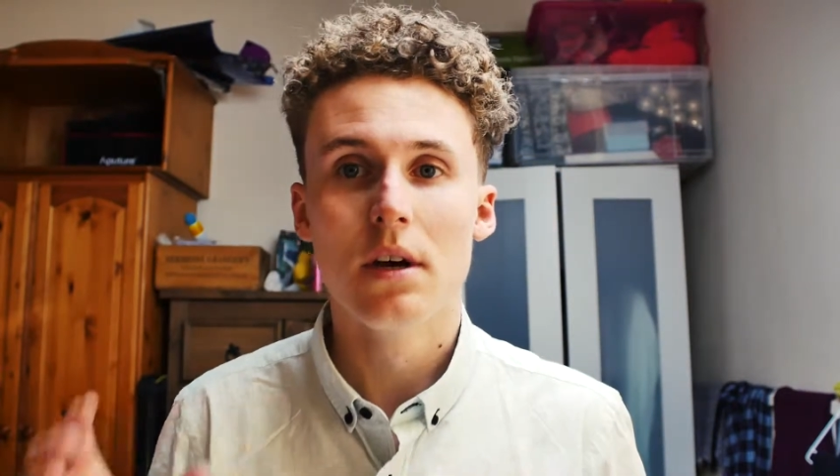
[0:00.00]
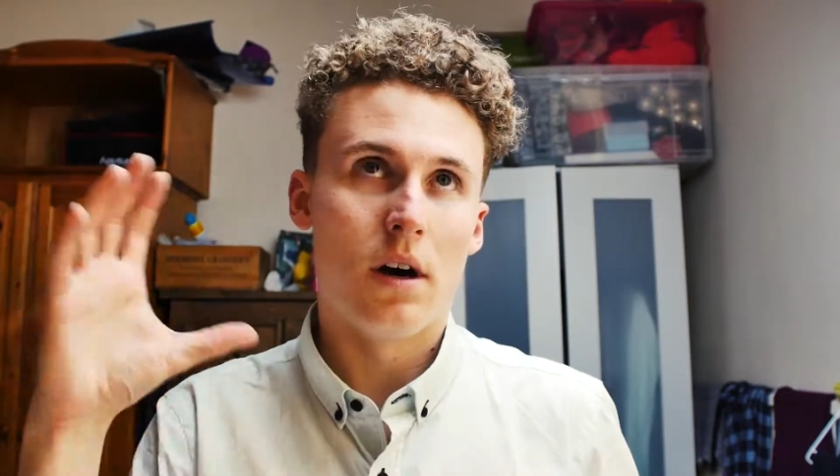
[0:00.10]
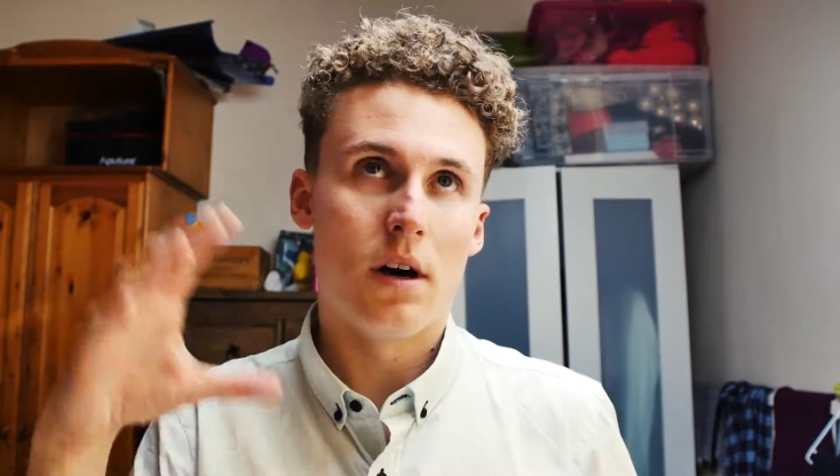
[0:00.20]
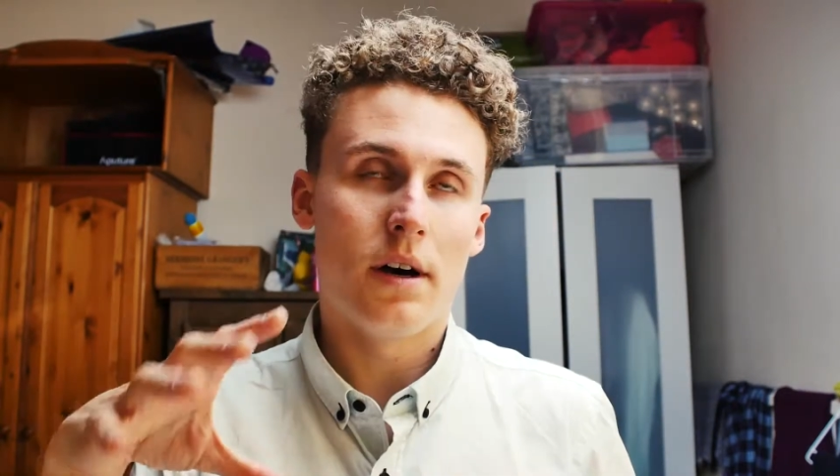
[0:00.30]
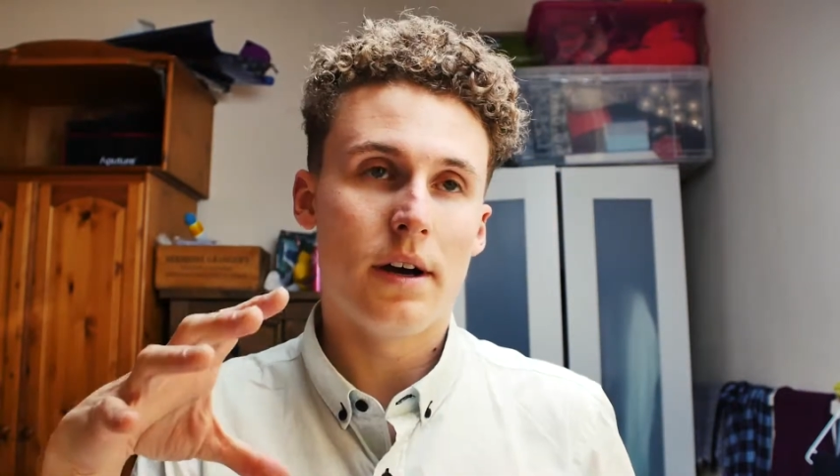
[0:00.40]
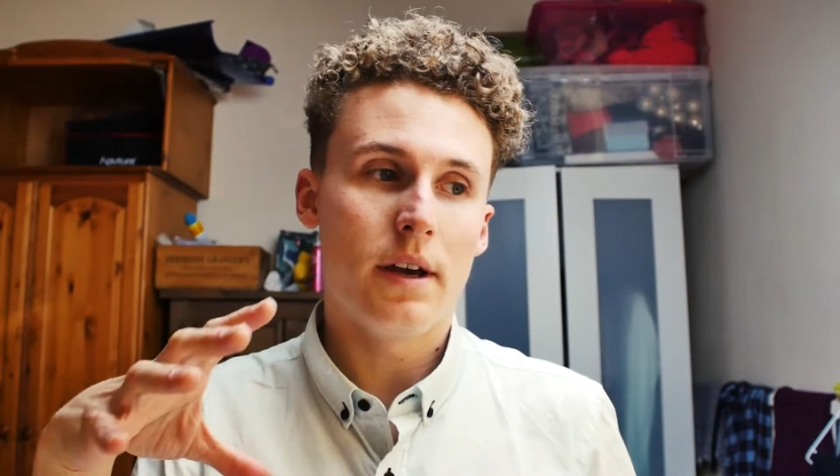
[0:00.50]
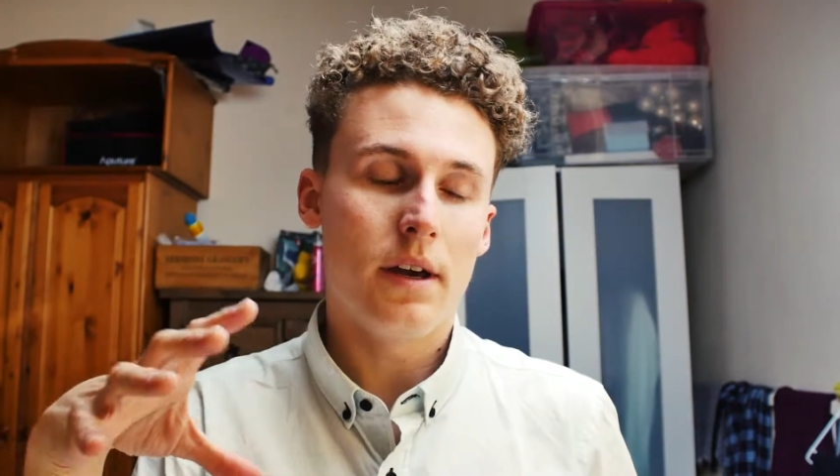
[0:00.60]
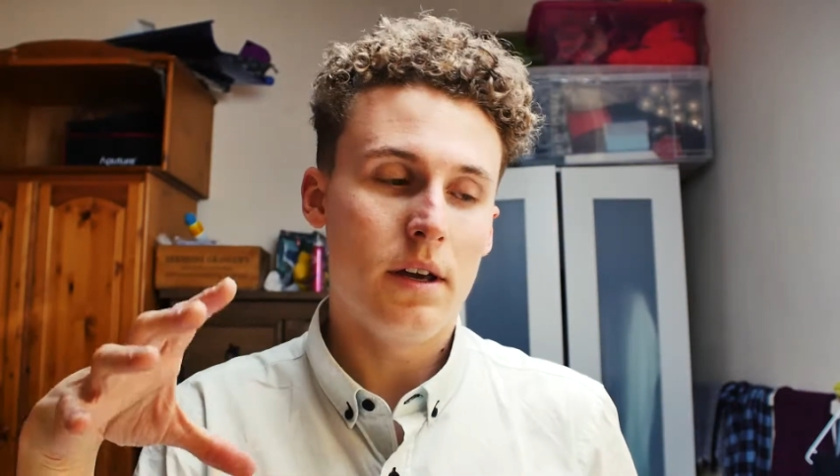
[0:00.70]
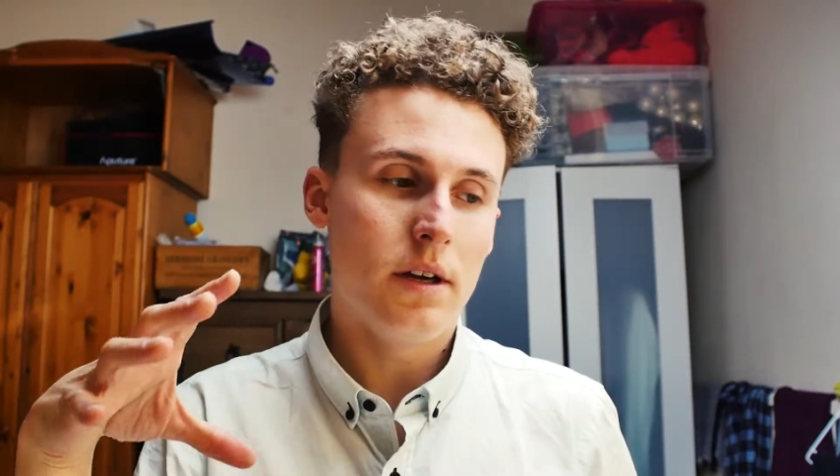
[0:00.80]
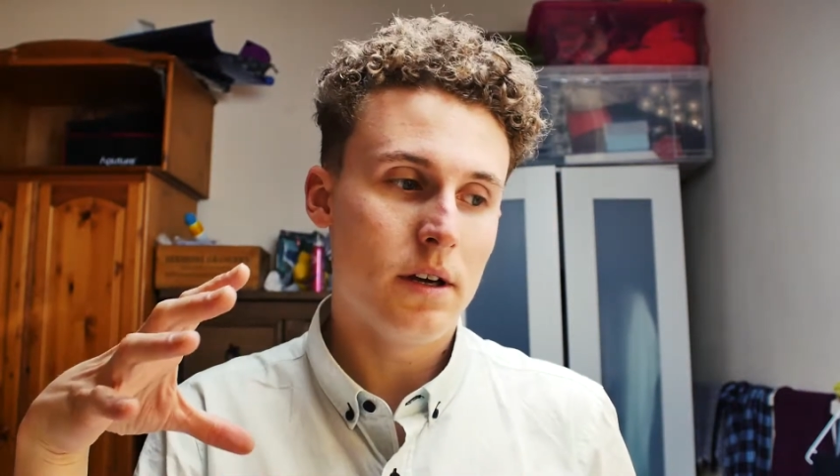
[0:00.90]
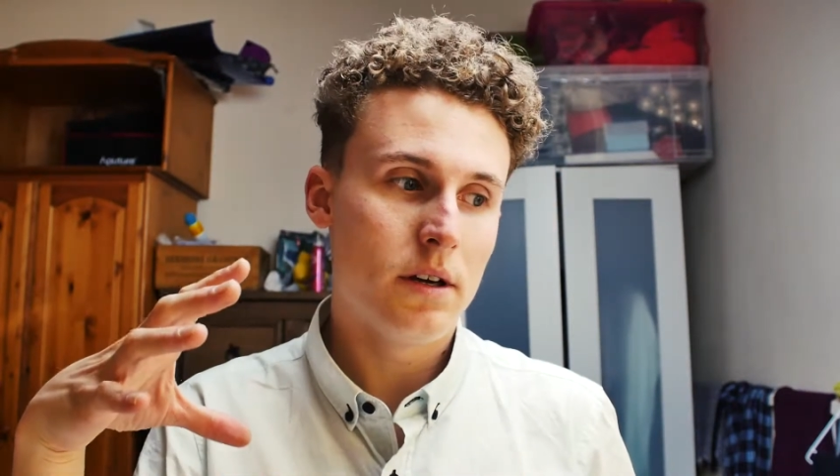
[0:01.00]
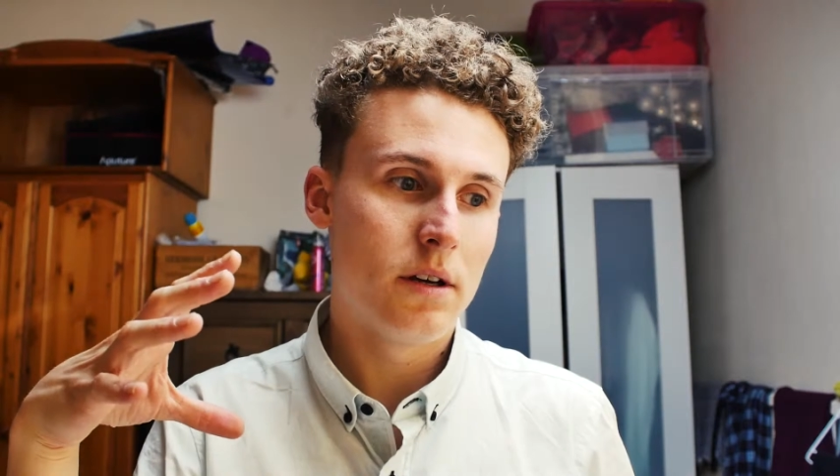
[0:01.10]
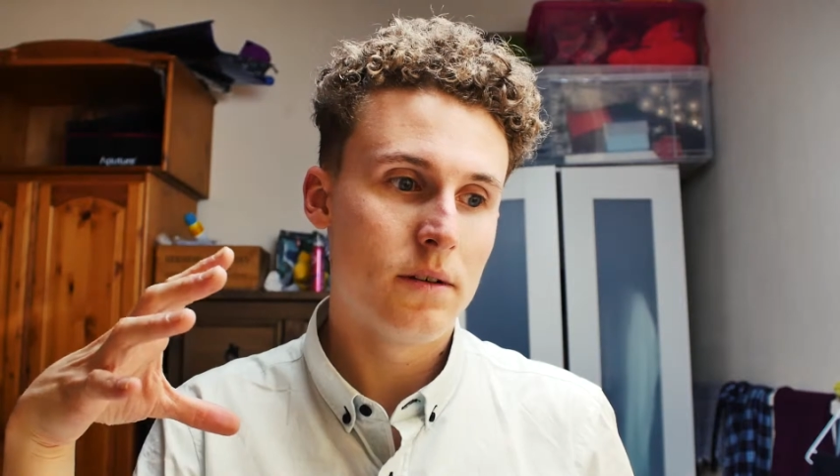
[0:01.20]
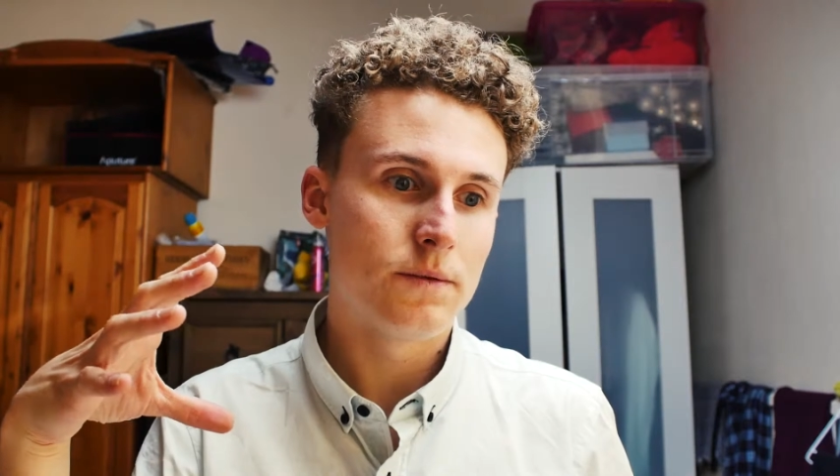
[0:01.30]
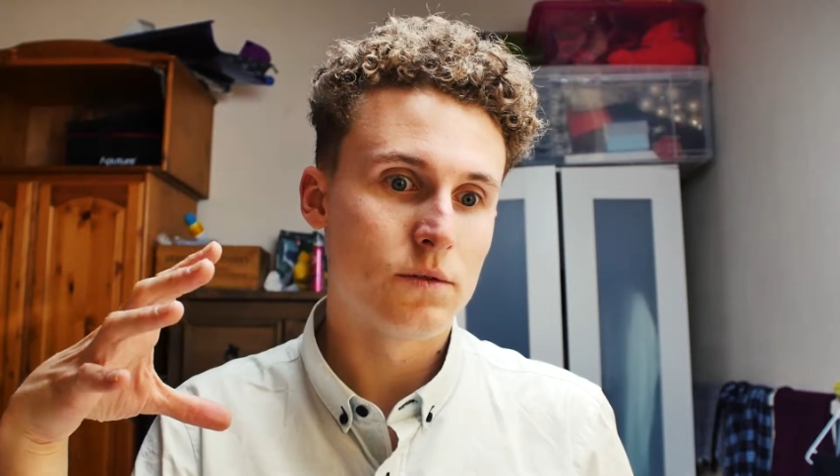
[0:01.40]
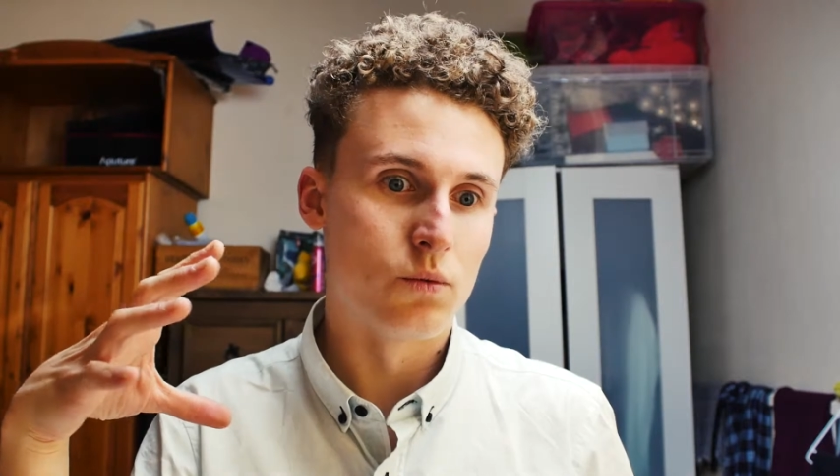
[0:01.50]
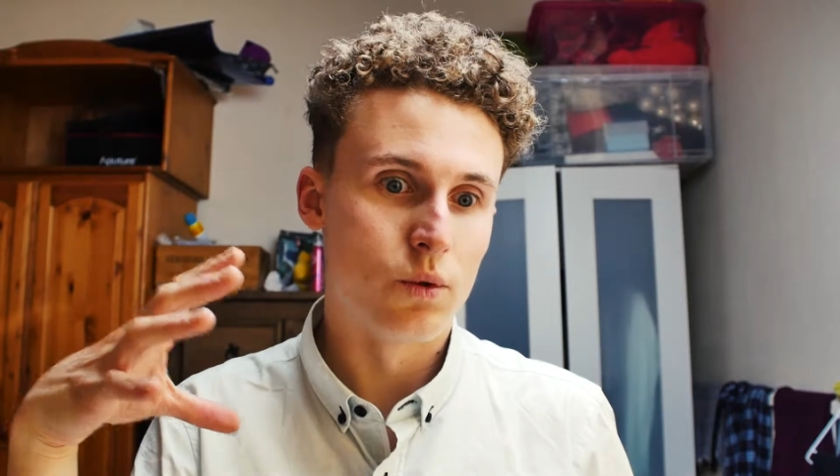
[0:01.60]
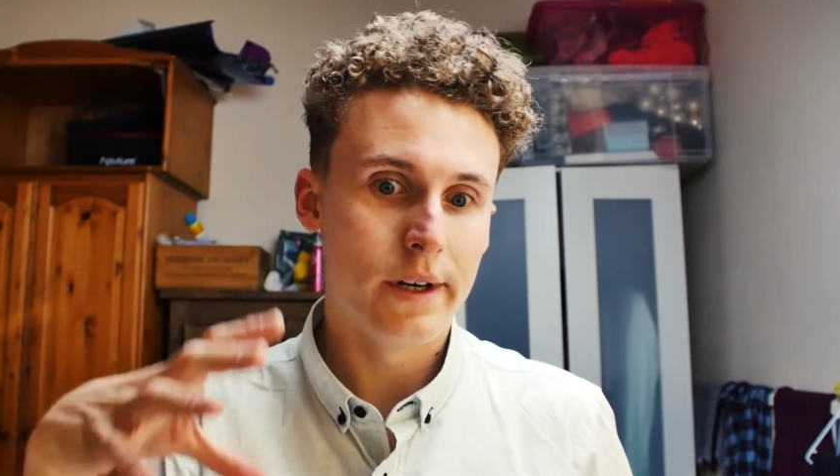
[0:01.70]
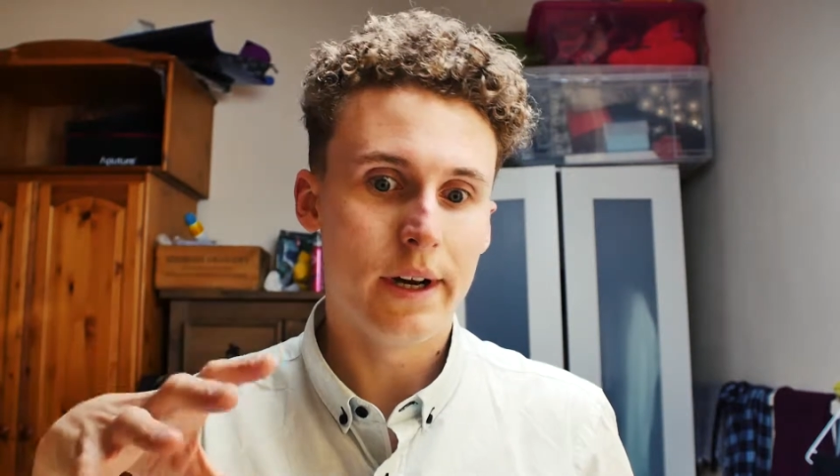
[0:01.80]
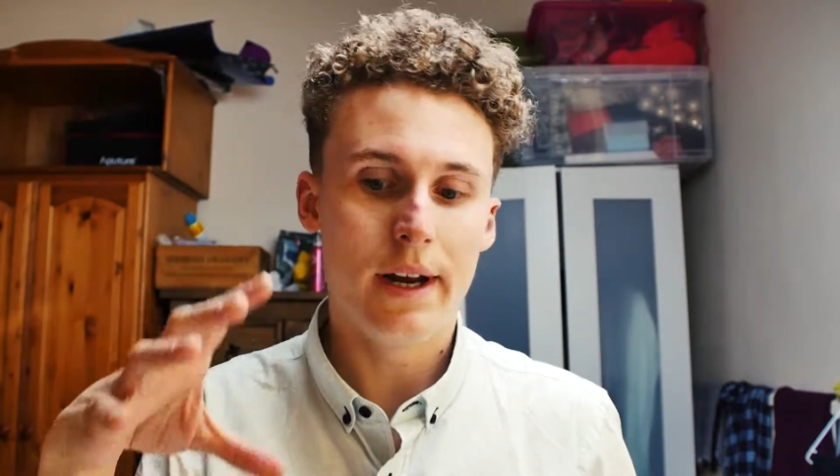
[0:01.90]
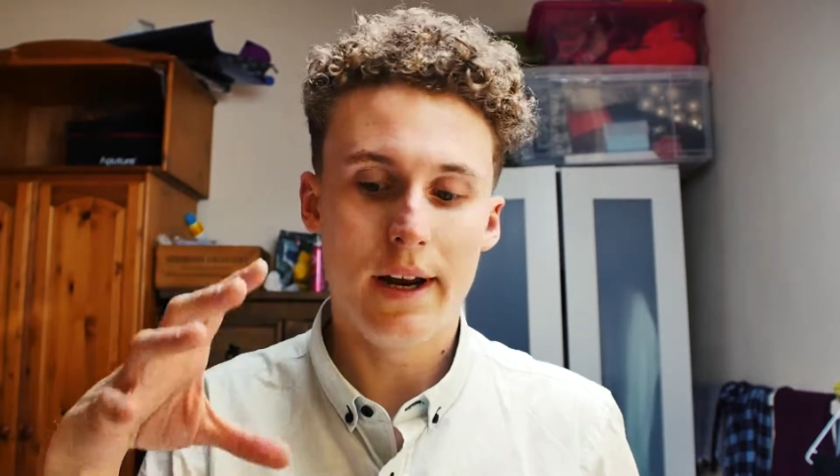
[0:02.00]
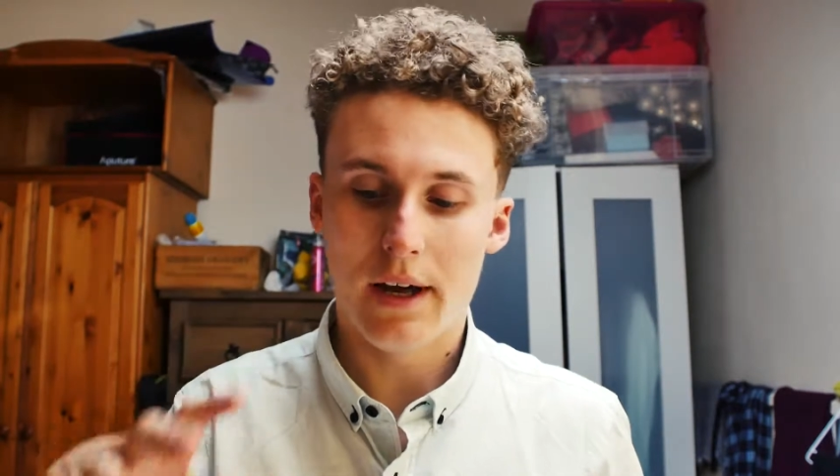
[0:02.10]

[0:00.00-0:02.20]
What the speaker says: I really